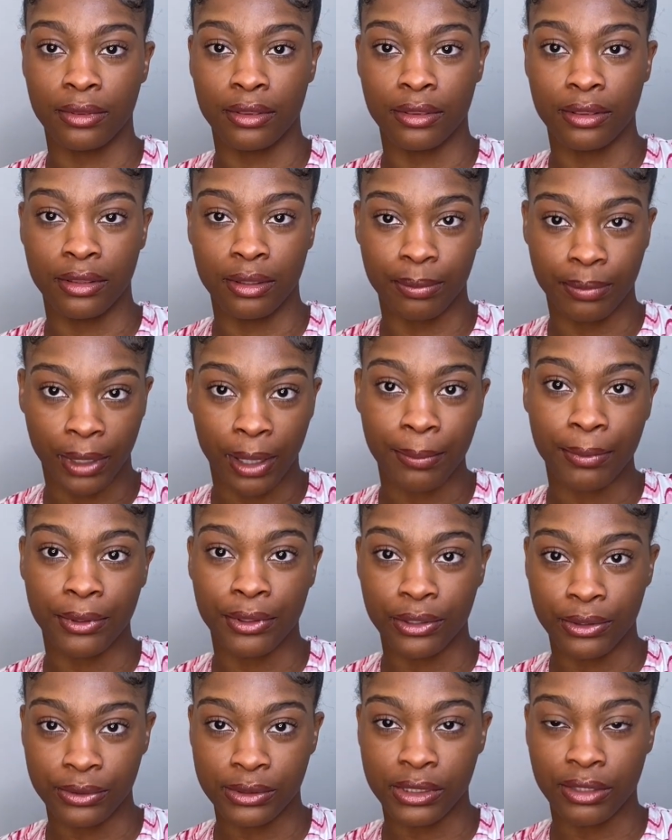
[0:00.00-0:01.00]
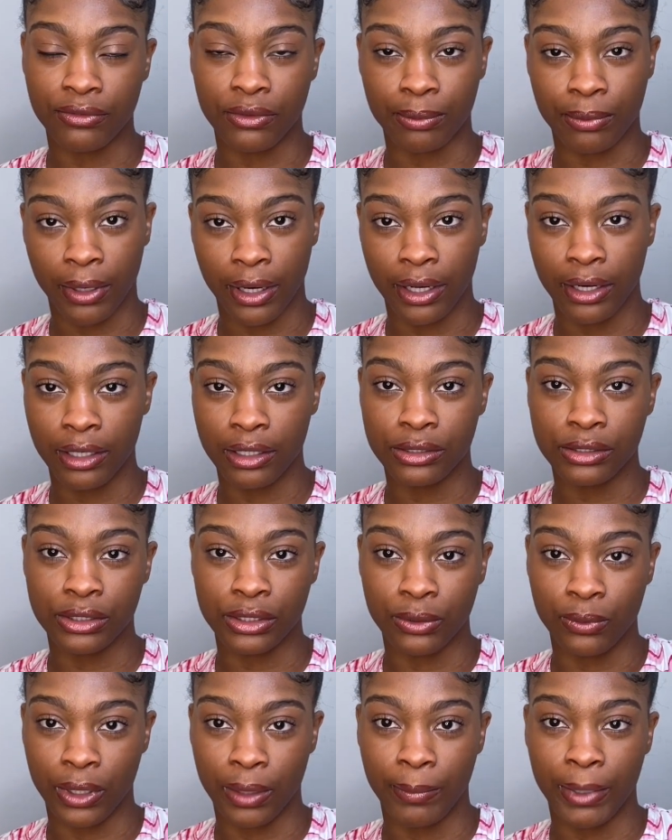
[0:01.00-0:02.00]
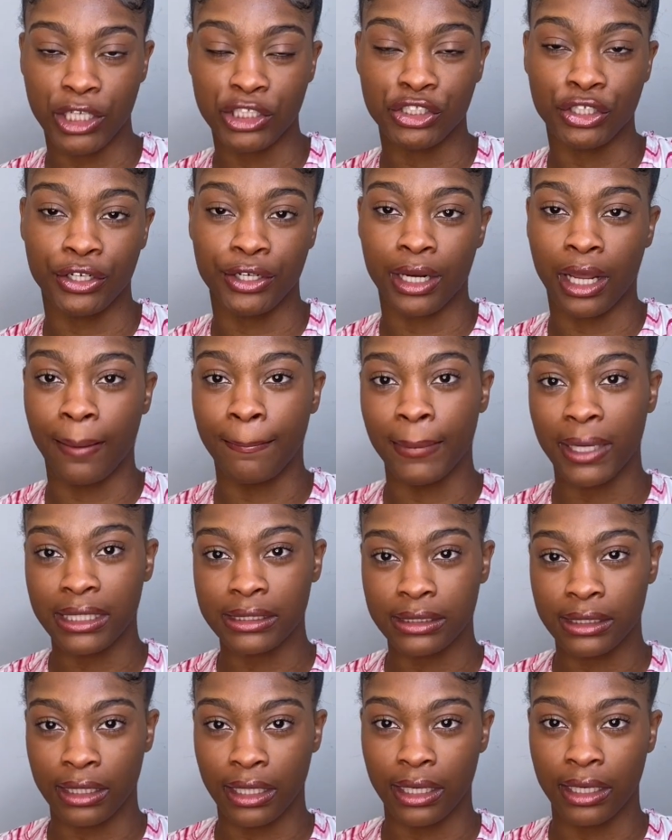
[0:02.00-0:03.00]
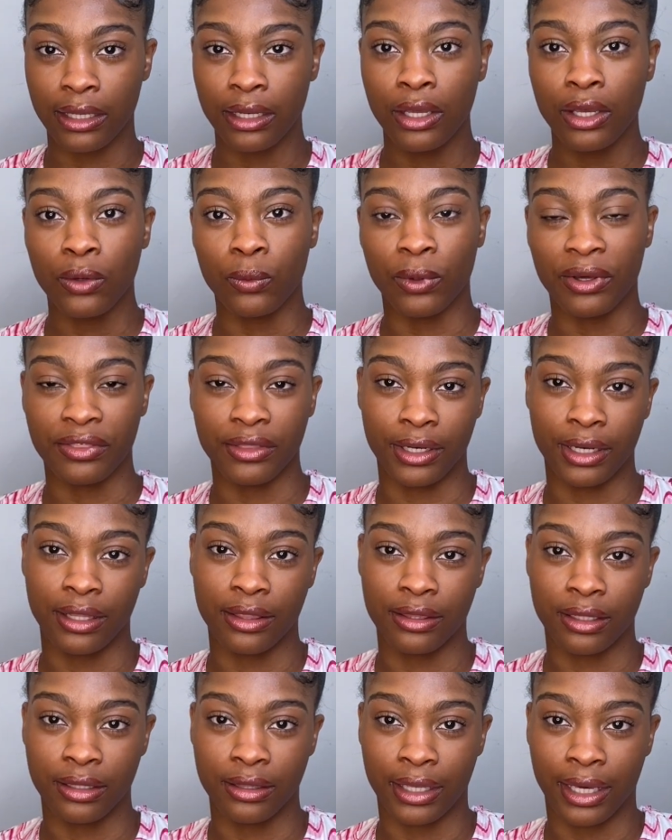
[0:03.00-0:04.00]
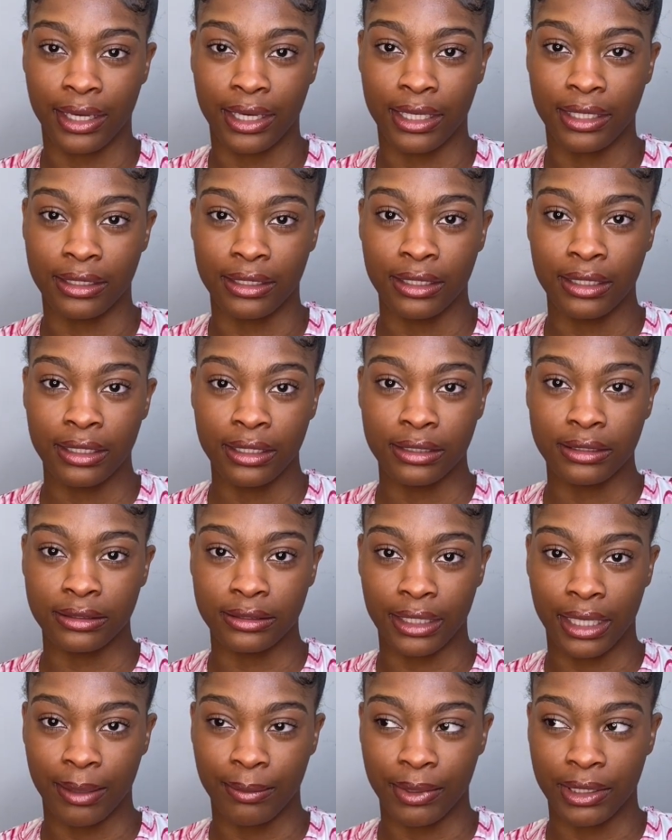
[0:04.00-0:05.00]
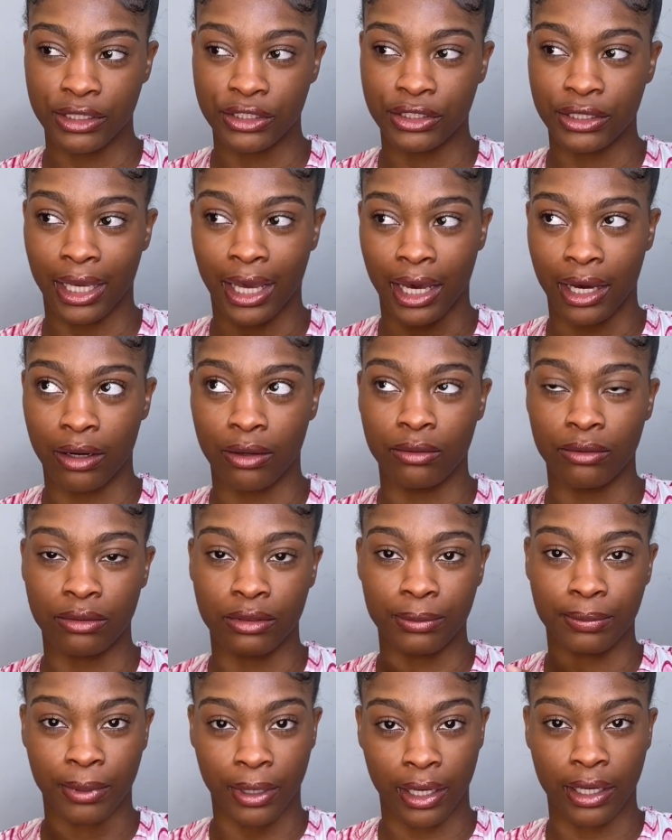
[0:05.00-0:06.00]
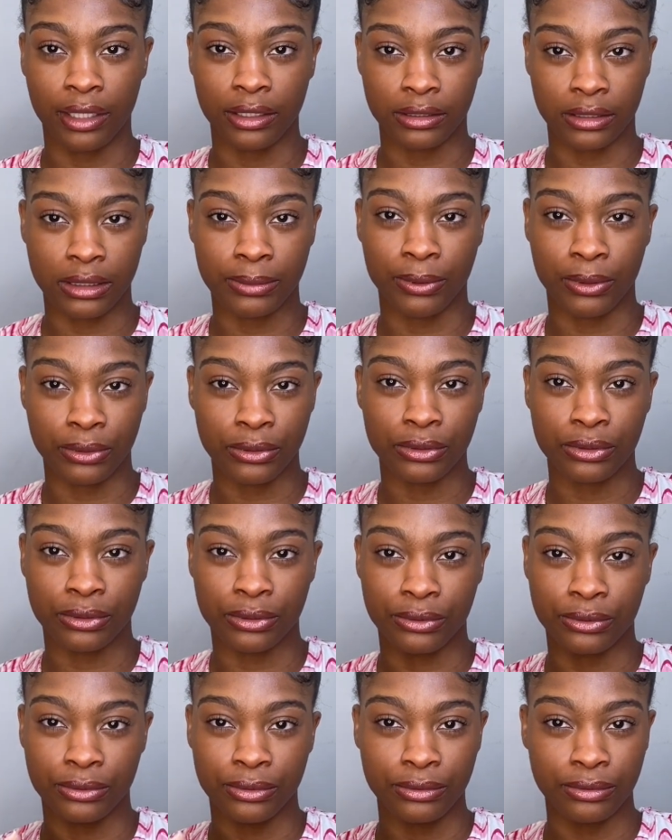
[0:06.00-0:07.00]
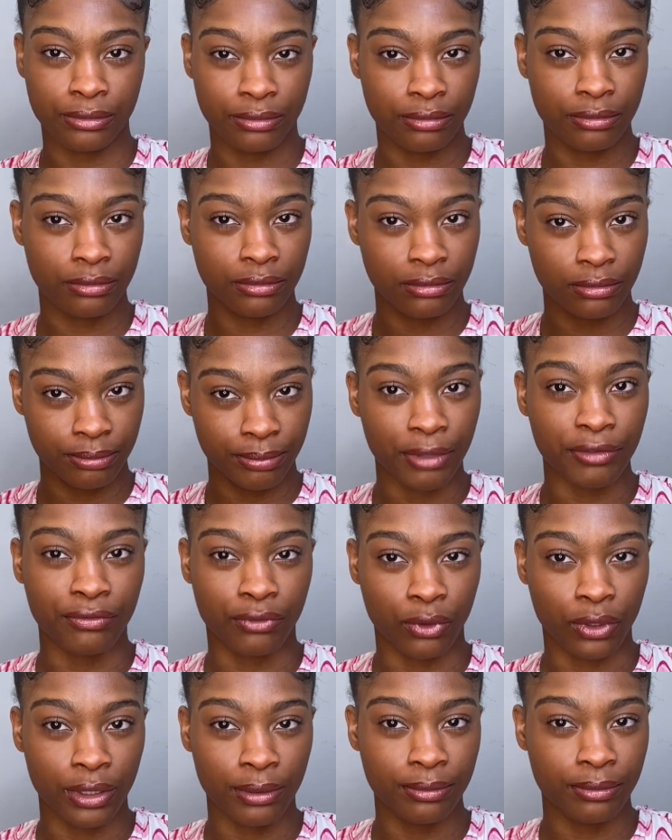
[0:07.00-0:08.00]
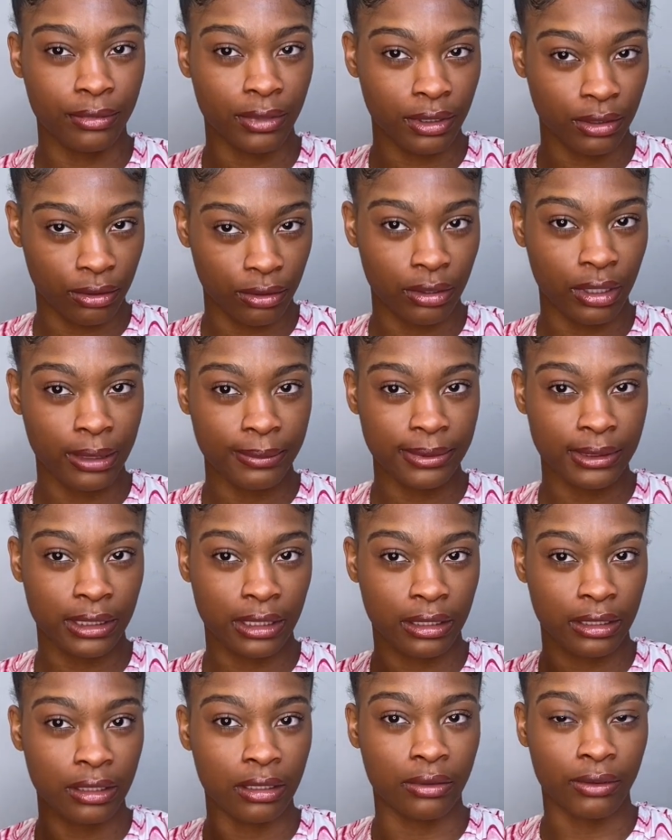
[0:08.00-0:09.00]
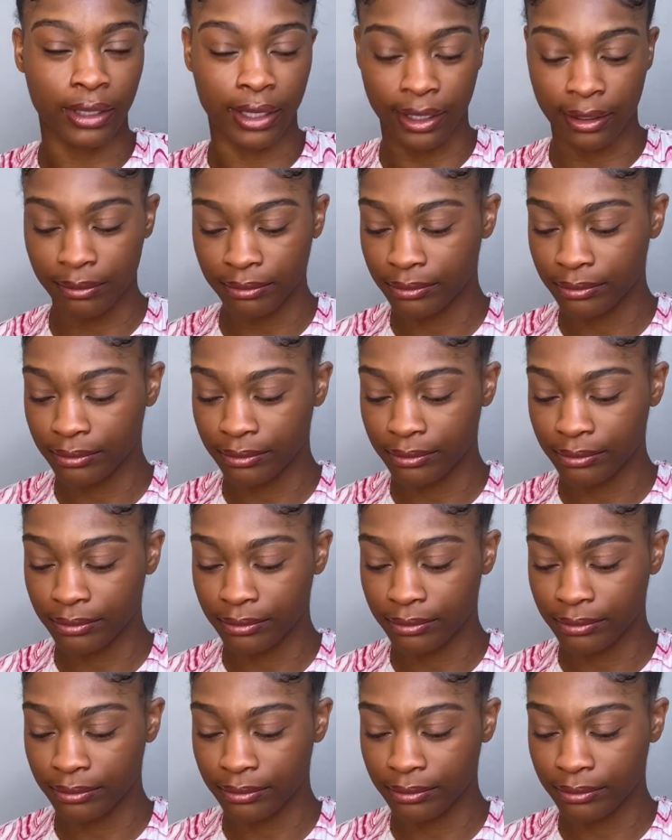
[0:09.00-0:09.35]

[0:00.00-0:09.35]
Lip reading: the proper use of the products, you want to make sure you're not mixing it with anything that can damage how the product is supposed to perform. You know what I'm saying? Okay.